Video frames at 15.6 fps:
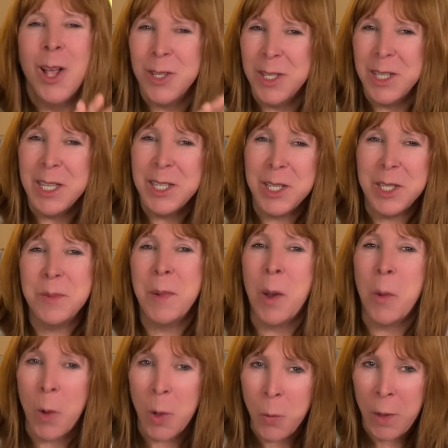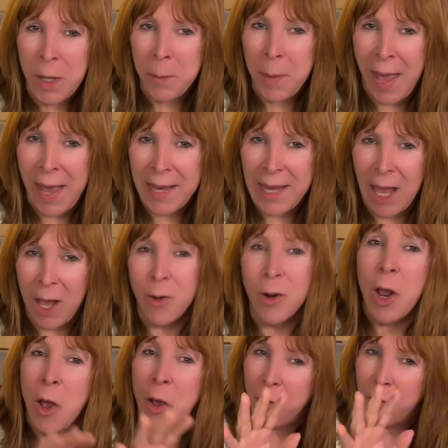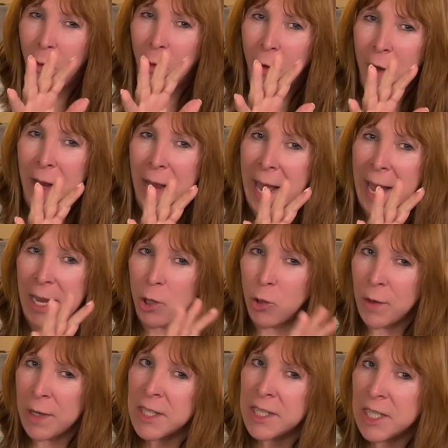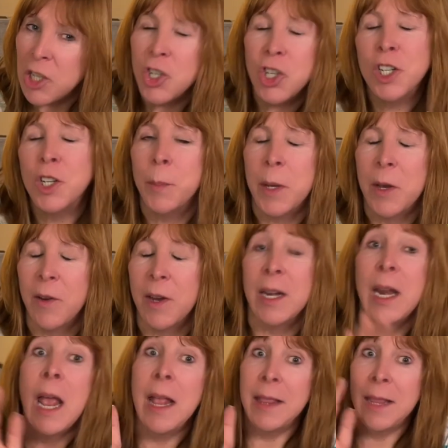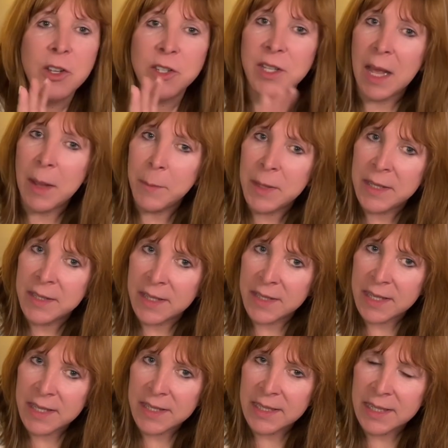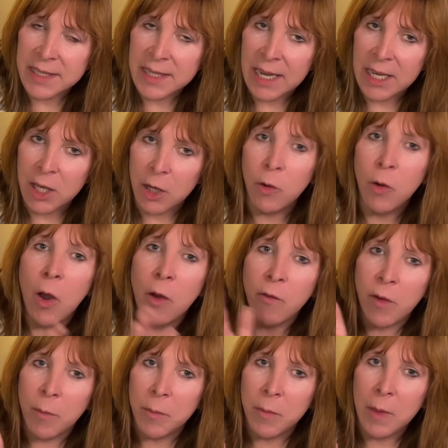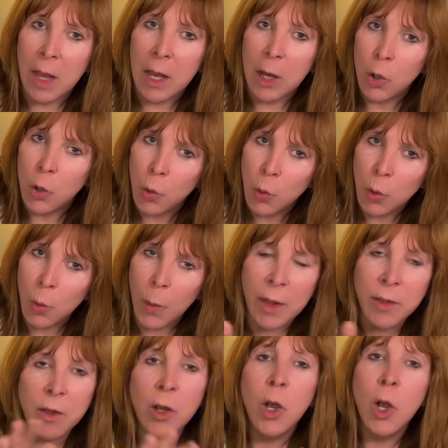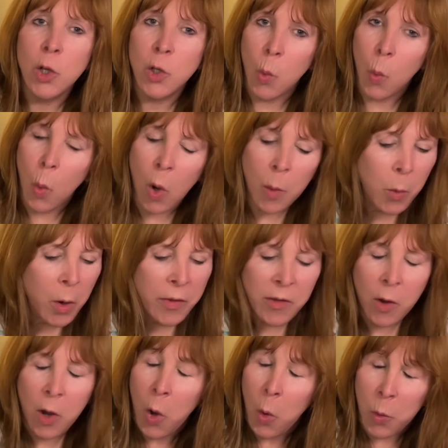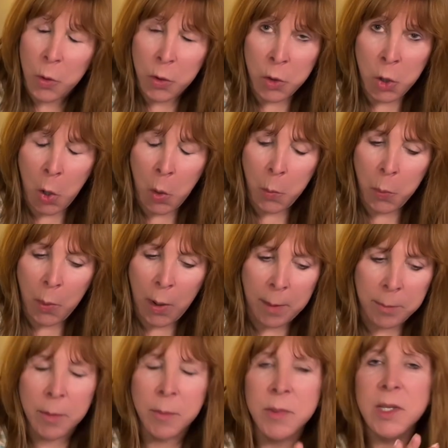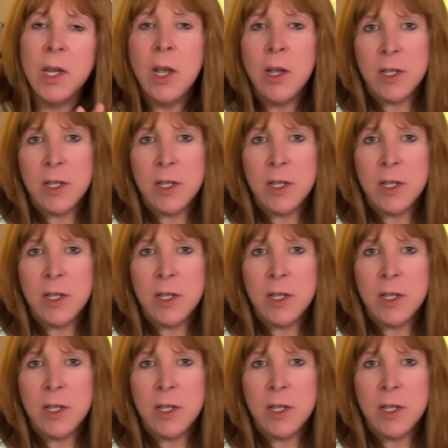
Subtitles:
So this is my 1 week packout for a transitional period. So that means that this can take you from cool weather to warm weather with no problems.